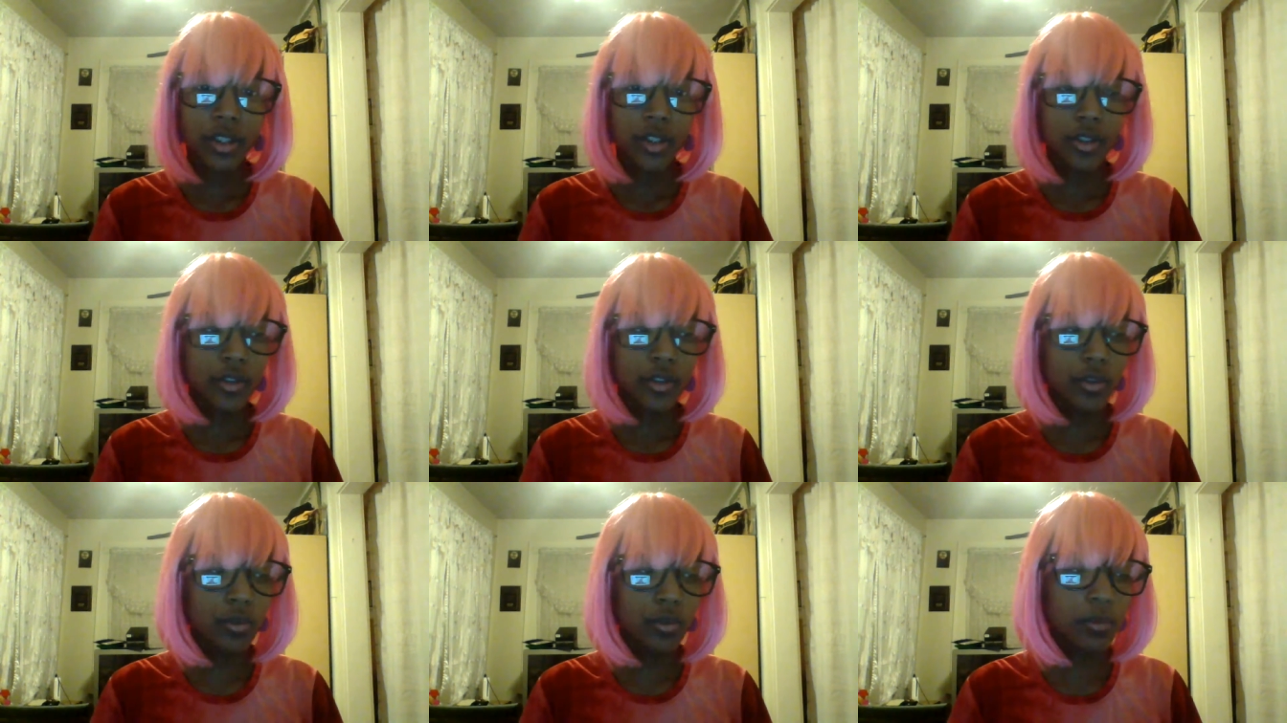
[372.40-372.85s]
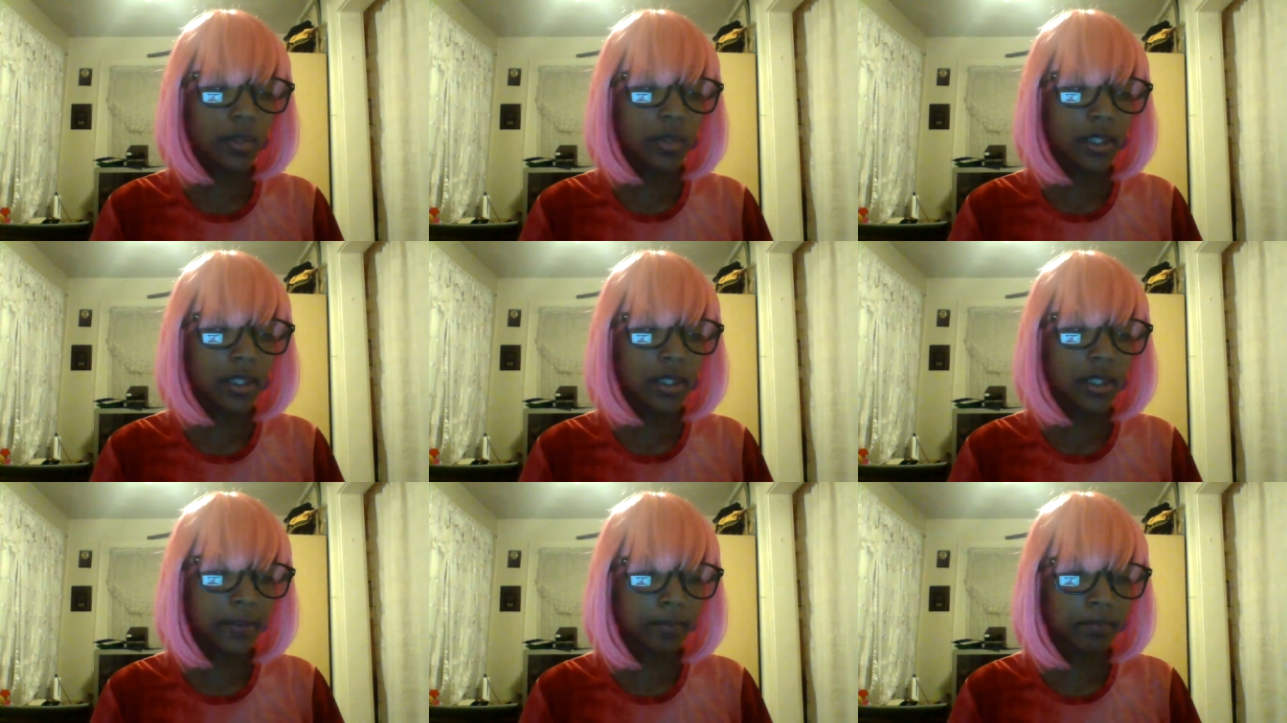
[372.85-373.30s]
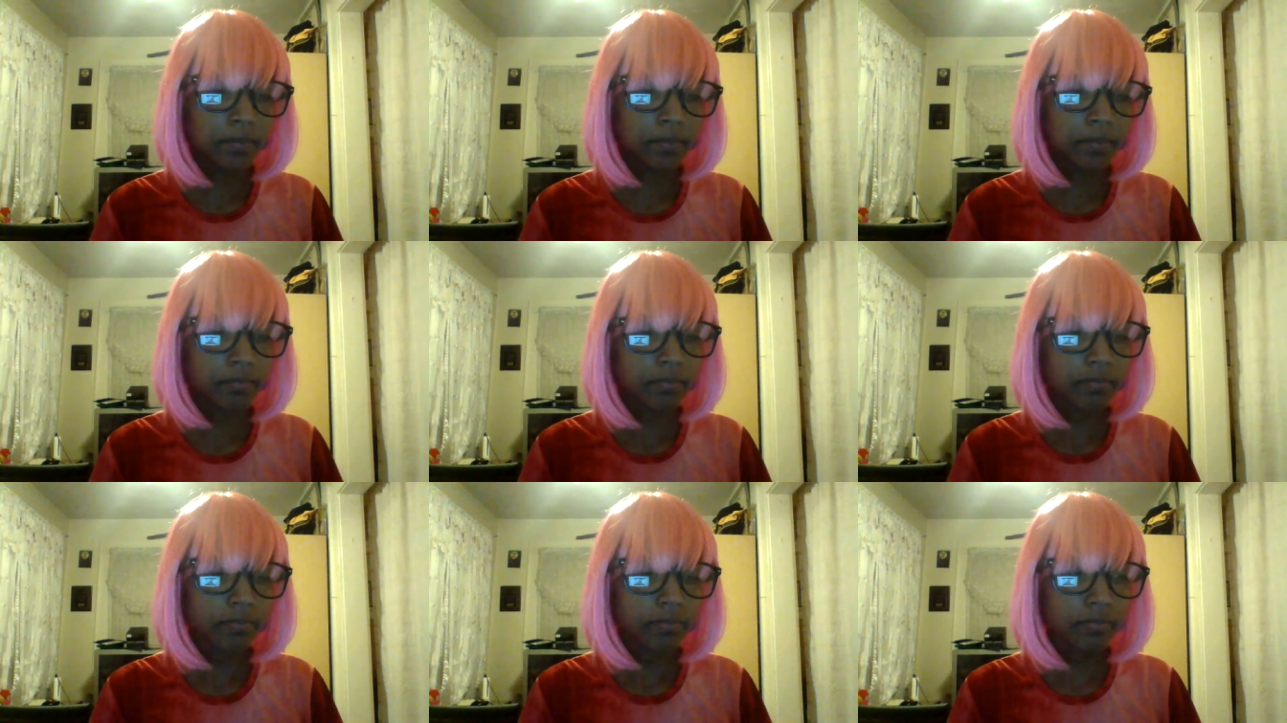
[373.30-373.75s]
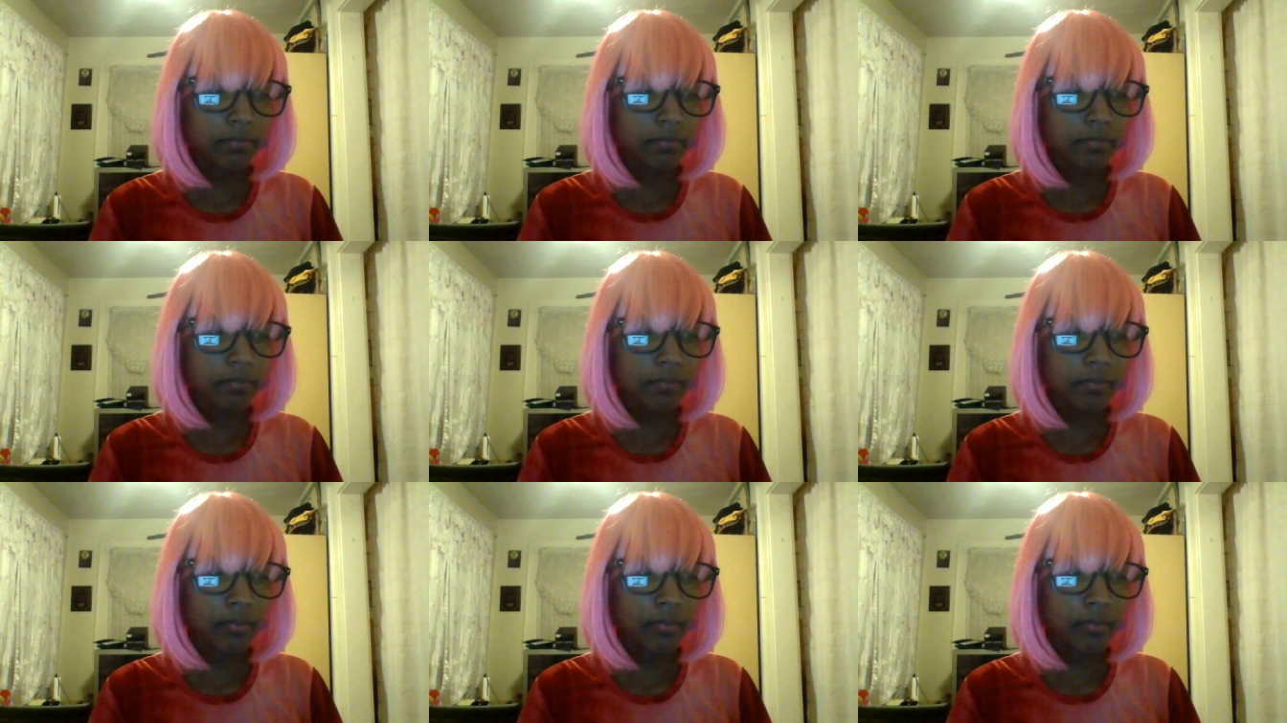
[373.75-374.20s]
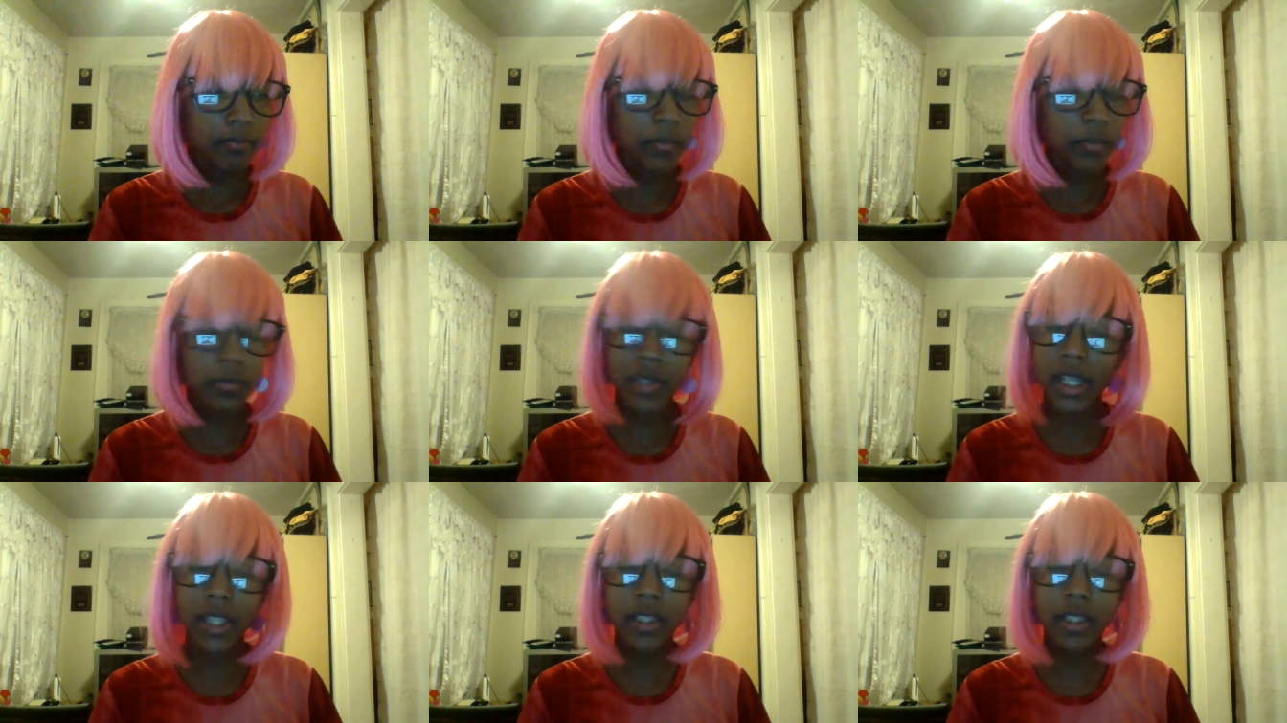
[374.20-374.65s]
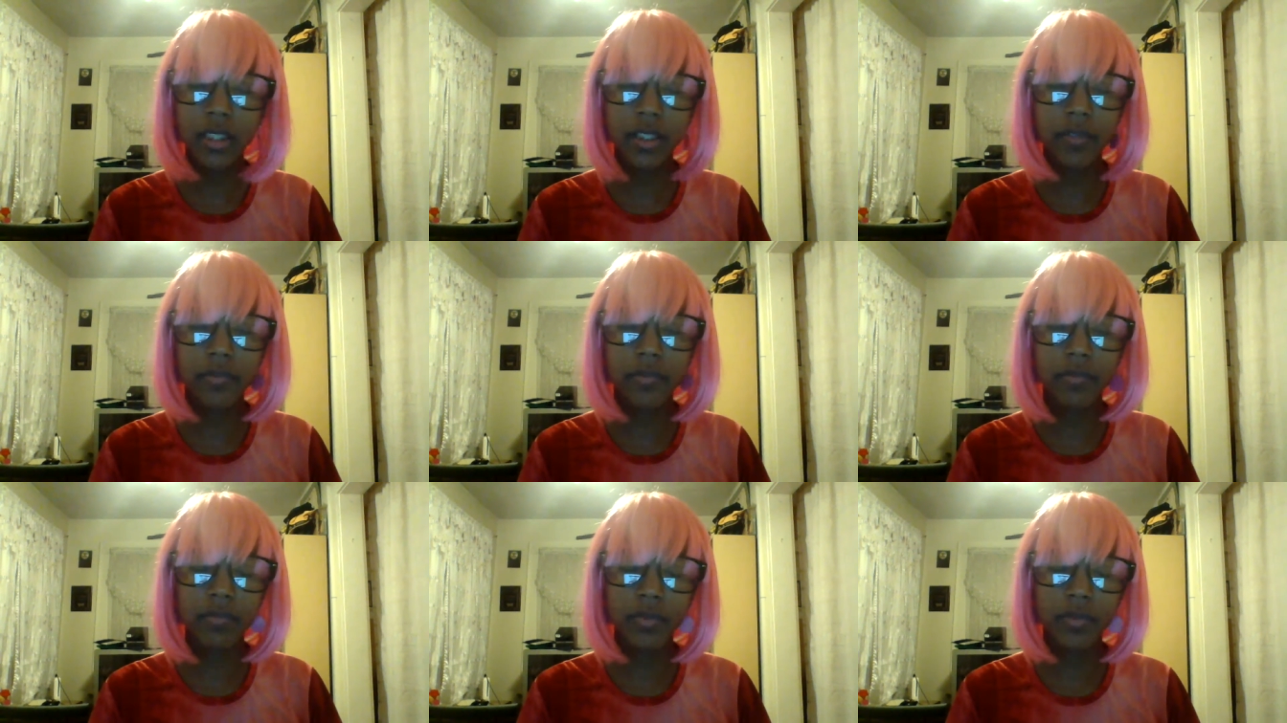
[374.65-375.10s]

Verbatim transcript: you, um, I didn't get